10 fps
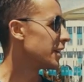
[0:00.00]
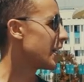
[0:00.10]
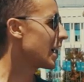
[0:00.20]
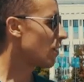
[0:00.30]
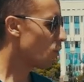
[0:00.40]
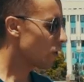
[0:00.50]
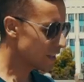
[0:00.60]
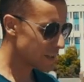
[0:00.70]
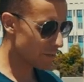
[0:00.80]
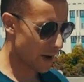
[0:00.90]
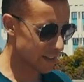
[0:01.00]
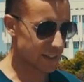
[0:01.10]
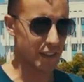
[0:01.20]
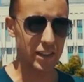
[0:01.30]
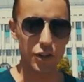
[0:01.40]
Now, what are some basic
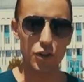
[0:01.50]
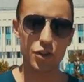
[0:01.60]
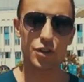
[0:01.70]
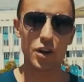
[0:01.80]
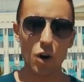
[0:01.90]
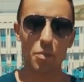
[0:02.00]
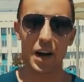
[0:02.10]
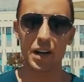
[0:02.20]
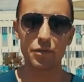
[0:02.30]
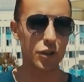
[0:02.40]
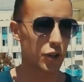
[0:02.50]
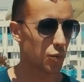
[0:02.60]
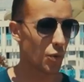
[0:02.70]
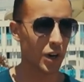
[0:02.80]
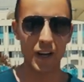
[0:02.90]
things that you should know about if you
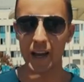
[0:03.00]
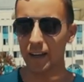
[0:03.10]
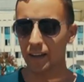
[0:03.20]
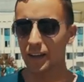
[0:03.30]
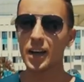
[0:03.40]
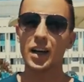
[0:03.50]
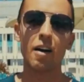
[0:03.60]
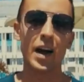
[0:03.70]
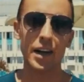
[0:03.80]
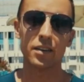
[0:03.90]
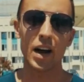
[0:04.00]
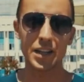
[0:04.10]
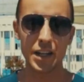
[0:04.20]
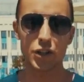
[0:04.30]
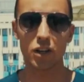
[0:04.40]
just want to like, all right, I
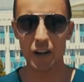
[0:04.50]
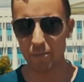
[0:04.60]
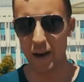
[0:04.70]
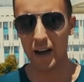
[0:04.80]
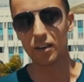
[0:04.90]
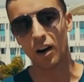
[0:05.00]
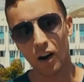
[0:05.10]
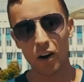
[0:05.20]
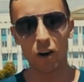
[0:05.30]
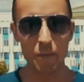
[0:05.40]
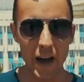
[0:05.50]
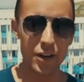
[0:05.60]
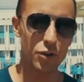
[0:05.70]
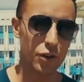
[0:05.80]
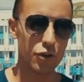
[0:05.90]
teach a lot about, oh,
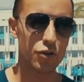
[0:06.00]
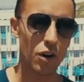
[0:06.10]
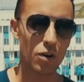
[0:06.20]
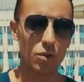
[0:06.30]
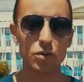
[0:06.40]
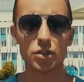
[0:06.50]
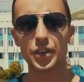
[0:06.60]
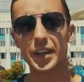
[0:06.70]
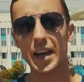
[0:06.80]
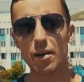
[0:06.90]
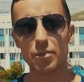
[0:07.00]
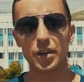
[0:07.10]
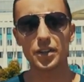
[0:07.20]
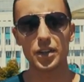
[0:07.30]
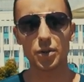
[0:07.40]
manual controls on the
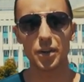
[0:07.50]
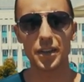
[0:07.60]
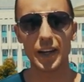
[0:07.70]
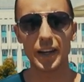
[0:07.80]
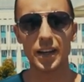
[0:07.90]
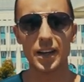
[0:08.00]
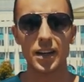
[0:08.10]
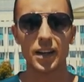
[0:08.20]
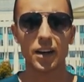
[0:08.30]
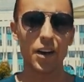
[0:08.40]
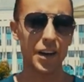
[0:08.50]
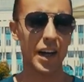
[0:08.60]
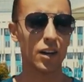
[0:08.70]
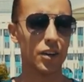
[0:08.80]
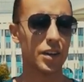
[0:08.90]
camera and this sort of thing.
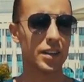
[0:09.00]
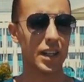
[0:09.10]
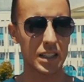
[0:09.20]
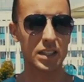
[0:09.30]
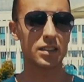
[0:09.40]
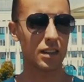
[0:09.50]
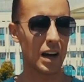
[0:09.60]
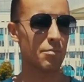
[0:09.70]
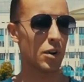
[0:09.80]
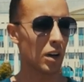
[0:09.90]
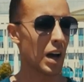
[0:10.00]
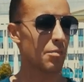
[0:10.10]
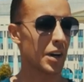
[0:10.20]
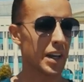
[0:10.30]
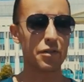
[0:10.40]
Okay, Luke, that's, I'm not, I'm
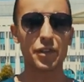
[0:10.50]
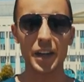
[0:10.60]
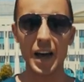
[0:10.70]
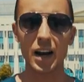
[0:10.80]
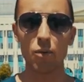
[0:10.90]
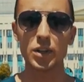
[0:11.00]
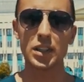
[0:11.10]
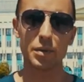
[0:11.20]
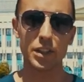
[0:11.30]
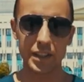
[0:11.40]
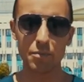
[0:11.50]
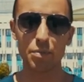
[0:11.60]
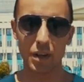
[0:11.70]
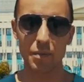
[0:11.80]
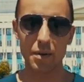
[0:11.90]
not here for that. I want something
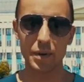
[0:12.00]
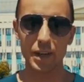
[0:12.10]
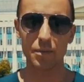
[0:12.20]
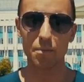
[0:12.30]
simpler maybe.